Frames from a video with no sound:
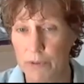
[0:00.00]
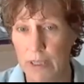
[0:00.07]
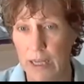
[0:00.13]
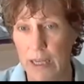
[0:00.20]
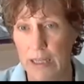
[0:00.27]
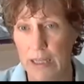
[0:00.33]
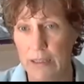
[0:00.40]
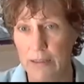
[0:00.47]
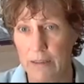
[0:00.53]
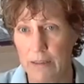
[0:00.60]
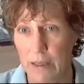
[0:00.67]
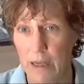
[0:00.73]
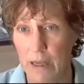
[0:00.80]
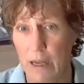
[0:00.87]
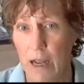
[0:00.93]
and
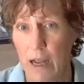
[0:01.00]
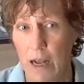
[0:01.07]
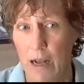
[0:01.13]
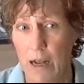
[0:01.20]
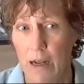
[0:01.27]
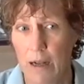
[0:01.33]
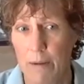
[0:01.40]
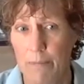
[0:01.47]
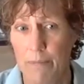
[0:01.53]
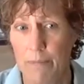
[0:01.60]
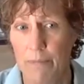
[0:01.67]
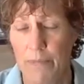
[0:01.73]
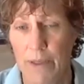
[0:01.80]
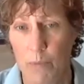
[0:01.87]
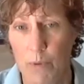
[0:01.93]

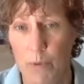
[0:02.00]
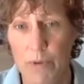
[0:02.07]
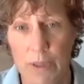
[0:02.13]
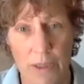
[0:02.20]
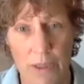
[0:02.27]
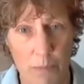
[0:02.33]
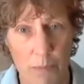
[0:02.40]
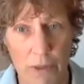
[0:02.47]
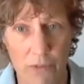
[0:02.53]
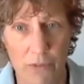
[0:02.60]
there will need to be some